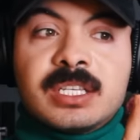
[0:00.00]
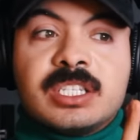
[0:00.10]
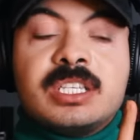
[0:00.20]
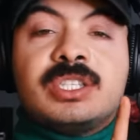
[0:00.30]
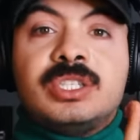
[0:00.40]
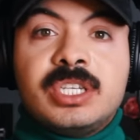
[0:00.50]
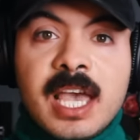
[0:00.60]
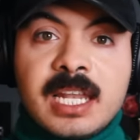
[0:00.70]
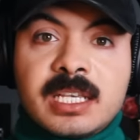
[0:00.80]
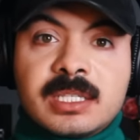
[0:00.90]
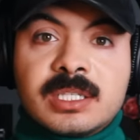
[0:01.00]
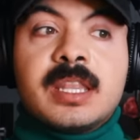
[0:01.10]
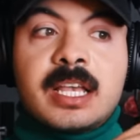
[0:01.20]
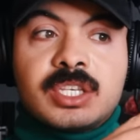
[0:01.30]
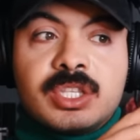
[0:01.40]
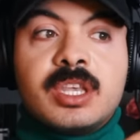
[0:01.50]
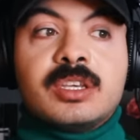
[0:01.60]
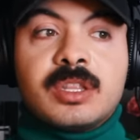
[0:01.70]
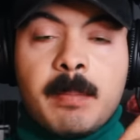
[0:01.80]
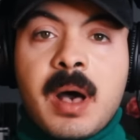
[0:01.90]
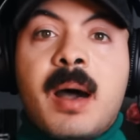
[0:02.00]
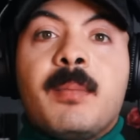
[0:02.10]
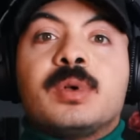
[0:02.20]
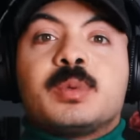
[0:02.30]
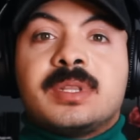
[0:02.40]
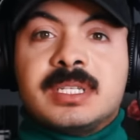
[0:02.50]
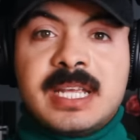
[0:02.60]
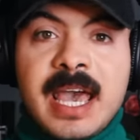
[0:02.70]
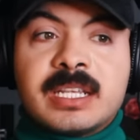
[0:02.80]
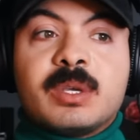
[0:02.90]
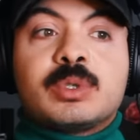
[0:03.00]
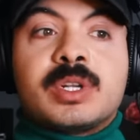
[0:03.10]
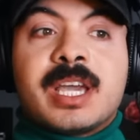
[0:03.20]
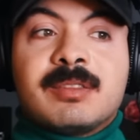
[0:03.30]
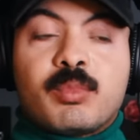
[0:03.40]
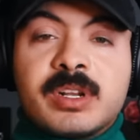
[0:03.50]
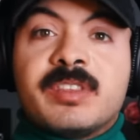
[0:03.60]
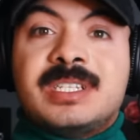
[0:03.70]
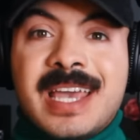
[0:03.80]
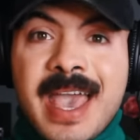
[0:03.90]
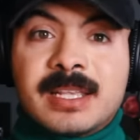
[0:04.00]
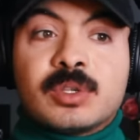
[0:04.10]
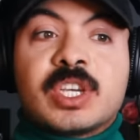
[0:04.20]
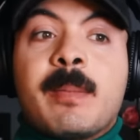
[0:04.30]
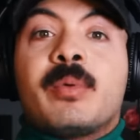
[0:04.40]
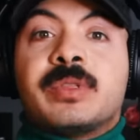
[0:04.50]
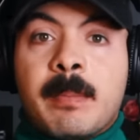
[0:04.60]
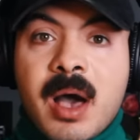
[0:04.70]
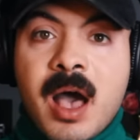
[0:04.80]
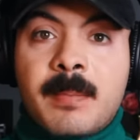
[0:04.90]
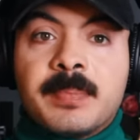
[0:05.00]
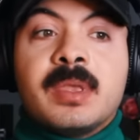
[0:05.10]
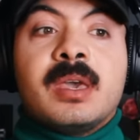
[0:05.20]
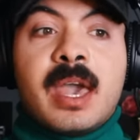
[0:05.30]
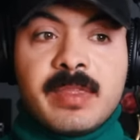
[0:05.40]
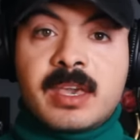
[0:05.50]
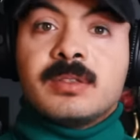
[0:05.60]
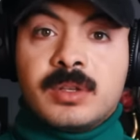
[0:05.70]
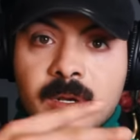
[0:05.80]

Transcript: and she's jealous that she, the, the mom was with the dad and she was trying to get rid of the dad so she can be with the mom and they could, you